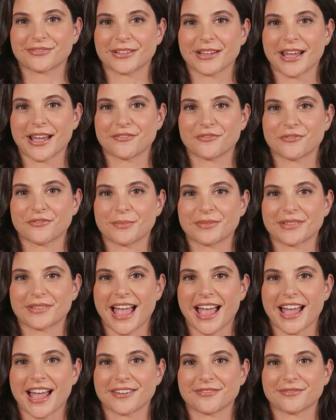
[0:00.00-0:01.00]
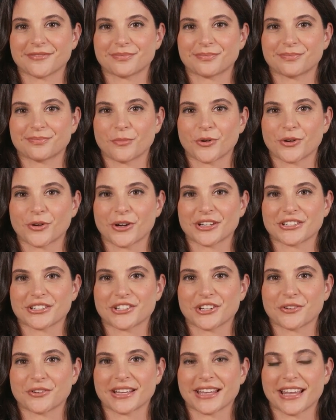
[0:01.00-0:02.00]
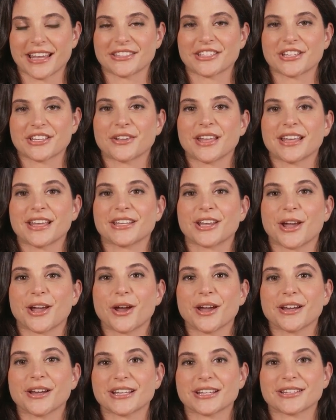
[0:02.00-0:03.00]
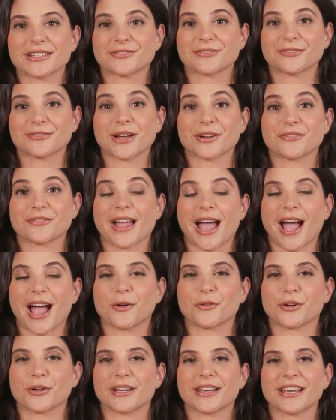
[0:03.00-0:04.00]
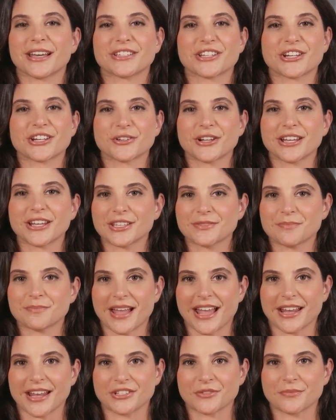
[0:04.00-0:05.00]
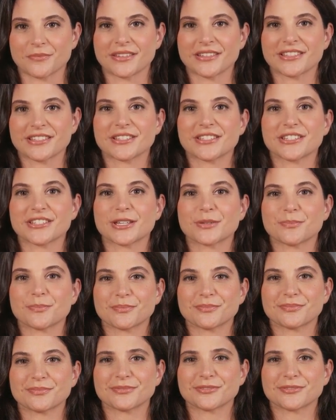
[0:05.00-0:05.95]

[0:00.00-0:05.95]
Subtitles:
And from that, we're going to do an integrated audit of our integrated management system.